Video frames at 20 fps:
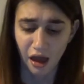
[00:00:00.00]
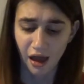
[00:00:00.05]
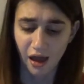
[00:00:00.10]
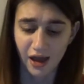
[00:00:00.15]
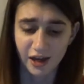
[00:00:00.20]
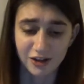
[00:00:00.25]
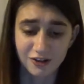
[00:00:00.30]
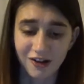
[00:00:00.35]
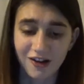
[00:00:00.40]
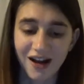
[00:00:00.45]

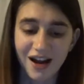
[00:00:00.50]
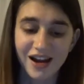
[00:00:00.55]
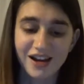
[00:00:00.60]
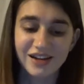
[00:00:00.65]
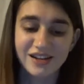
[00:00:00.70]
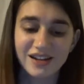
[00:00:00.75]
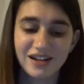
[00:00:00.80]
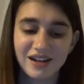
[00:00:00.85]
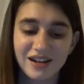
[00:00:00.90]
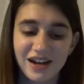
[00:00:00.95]
I
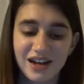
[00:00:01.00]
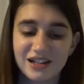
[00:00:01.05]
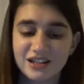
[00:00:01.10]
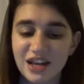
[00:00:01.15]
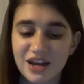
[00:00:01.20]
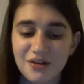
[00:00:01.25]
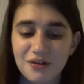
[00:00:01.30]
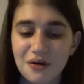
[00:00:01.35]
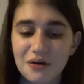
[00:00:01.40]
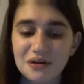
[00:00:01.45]
cried as
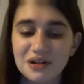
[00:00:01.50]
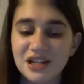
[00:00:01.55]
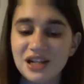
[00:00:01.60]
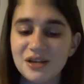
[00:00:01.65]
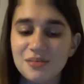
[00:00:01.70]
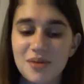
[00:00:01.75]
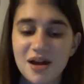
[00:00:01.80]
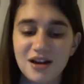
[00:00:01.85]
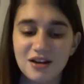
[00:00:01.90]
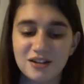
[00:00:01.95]
I wrote
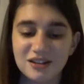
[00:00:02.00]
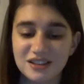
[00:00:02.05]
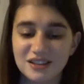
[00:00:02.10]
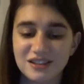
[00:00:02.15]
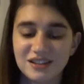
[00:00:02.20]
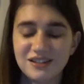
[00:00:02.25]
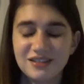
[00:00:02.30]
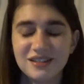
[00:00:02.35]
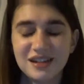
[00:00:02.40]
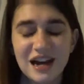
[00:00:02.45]

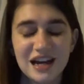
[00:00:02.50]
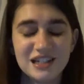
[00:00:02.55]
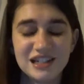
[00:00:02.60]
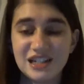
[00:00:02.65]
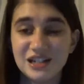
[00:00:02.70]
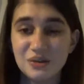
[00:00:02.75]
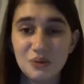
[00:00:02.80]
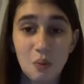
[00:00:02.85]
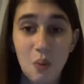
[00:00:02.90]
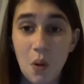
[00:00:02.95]
emails I
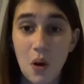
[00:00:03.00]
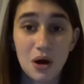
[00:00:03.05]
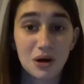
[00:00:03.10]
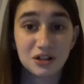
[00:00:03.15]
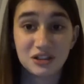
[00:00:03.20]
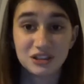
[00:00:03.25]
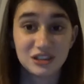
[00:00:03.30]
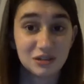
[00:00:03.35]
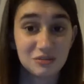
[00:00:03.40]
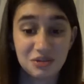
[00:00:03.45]
didn't
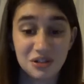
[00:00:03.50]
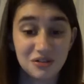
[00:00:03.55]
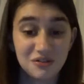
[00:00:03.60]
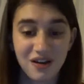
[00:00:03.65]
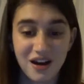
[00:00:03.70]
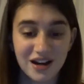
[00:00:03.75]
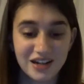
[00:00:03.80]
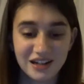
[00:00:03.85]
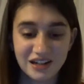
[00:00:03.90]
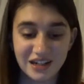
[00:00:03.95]
want to be
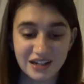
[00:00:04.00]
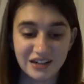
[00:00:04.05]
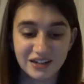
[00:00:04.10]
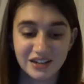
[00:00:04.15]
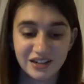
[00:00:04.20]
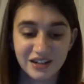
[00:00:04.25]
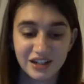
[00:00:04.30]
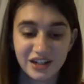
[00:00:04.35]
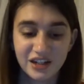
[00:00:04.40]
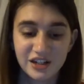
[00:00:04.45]
writing
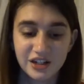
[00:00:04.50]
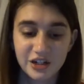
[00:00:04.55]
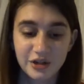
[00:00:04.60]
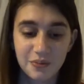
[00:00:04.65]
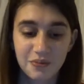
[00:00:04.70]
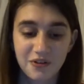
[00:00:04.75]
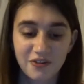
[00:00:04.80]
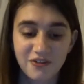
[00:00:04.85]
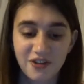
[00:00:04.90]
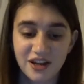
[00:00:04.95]
to
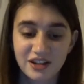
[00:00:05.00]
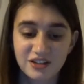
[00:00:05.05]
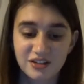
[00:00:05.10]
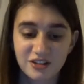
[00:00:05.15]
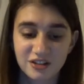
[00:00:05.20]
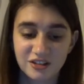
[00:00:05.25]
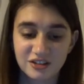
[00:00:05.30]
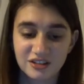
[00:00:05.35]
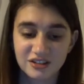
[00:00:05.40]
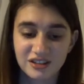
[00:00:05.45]

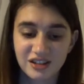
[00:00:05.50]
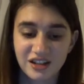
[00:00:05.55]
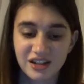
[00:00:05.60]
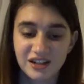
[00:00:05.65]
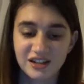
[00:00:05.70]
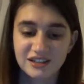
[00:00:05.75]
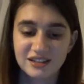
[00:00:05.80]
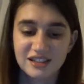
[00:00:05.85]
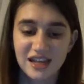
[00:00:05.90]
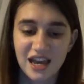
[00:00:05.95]
professors,
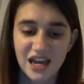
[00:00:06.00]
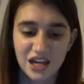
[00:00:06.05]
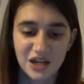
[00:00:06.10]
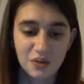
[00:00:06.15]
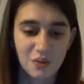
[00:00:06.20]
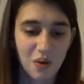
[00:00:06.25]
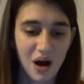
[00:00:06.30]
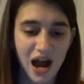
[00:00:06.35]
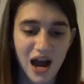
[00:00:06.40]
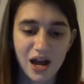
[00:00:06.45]

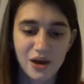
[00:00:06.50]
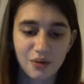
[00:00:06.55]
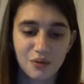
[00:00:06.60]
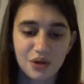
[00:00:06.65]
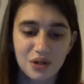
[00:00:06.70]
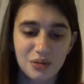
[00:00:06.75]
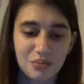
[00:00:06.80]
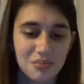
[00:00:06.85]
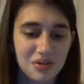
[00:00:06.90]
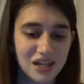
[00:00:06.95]
saying why I
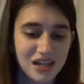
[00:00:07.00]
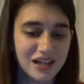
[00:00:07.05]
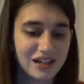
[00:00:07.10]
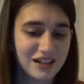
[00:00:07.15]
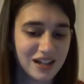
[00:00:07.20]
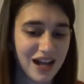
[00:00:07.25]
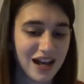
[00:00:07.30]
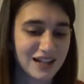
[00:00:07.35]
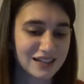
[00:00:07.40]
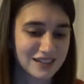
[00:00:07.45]
wouldn't be in
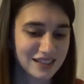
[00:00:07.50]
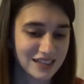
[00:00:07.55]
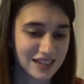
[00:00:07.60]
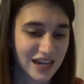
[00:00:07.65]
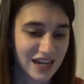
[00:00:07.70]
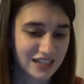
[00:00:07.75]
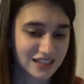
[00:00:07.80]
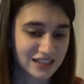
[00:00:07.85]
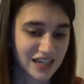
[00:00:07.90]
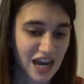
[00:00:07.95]
class the
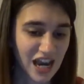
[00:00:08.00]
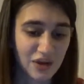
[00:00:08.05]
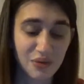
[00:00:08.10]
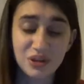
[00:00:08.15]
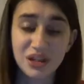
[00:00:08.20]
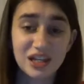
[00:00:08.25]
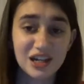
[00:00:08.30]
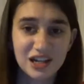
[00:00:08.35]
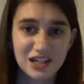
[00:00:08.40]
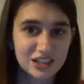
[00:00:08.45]
next day
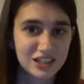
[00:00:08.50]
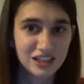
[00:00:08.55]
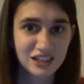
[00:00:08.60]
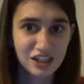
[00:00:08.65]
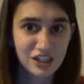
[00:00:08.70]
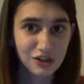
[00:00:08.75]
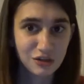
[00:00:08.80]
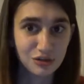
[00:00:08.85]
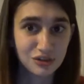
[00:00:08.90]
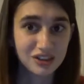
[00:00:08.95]
with an
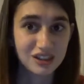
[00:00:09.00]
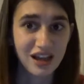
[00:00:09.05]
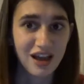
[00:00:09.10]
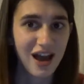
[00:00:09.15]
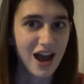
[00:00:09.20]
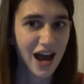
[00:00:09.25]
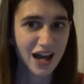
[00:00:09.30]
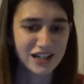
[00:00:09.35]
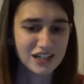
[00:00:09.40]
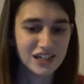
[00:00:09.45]
excuse
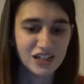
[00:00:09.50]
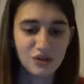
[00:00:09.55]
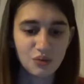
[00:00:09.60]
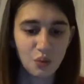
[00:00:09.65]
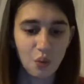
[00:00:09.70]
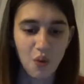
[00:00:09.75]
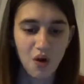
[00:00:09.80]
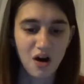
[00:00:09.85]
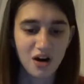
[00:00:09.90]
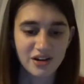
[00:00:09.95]
I didn't
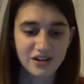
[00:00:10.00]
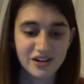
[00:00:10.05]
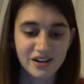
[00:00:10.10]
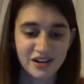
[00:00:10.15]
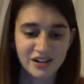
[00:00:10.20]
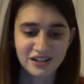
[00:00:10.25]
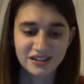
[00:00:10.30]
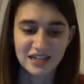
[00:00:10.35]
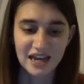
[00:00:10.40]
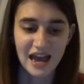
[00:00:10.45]
want
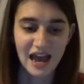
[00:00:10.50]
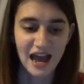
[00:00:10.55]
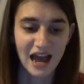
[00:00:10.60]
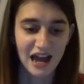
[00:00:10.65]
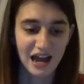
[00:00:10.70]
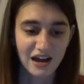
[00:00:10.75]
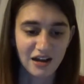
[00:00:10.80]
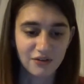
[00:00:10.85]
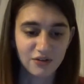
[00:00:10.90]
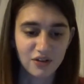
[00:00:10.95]
to
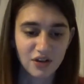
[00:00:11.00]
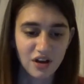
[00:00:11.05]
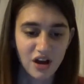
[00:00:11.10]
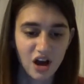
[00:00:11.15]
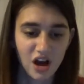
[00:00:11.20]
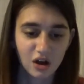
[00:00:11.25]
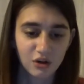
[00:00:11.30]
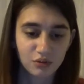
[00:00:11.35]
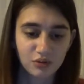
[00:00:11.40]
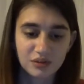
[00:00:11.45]
have,
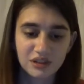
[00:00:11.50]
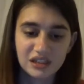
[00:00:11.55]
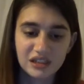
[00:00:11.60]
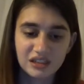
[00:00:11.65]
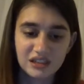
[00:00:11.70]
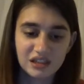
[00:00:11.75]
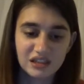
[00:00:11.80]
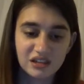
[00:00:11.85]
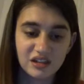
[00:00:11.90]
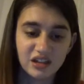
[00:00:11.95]
a
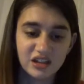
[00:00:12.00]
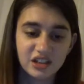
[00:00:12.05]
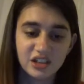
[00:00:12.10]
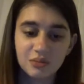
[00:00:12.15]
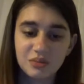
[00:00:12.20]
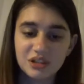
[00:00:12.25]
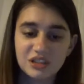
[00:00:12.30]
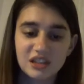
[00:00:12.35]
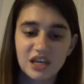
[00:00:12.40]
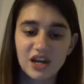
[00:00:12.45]
reason to
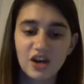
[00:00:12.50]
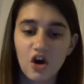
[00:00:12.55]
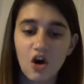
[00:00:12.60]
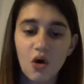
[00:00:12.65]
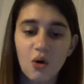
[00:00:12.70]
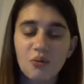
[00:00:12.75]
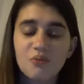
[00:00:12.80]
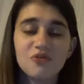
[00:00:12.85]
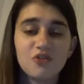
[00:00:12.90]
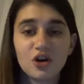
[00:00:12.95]
be sent
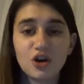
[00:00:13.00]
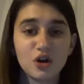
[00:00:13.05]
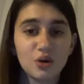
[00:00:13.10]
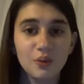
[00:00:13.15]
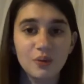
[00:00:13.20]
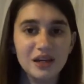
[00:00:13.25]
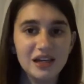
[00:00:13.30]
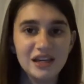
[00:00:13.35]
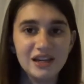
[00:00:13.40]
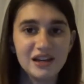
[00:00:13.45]
home for a
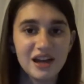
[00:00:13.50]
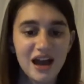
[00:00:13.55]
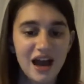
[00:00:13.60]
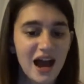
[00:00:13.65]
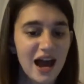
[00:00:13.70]
week.